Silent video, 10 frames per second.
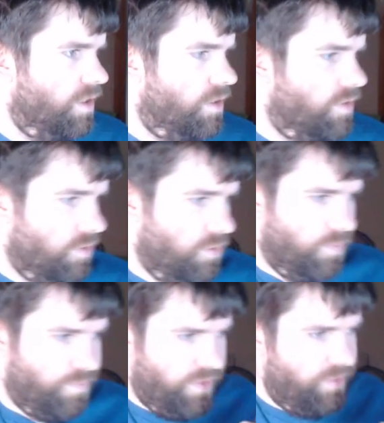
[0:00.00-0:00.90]

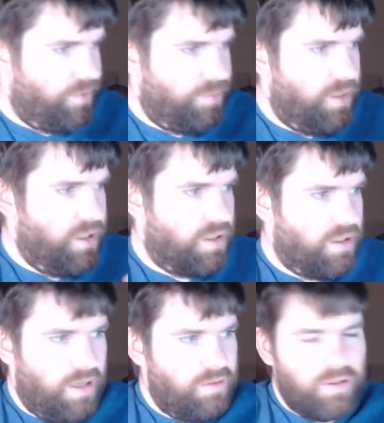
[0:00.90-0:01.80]
So this make
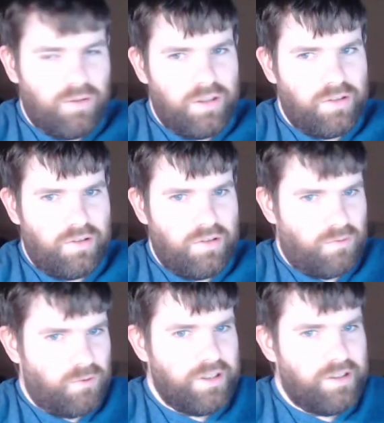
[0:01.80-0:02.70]
get request is
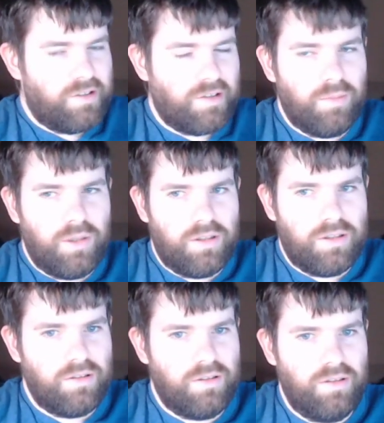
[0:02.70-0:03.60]
really similar
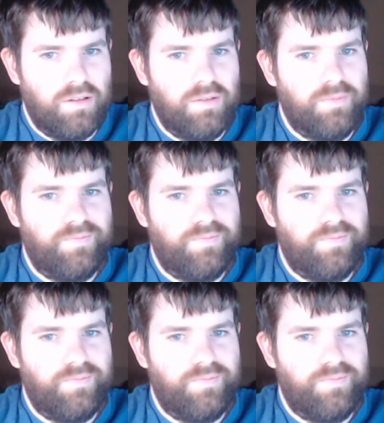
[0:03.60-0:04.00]
to the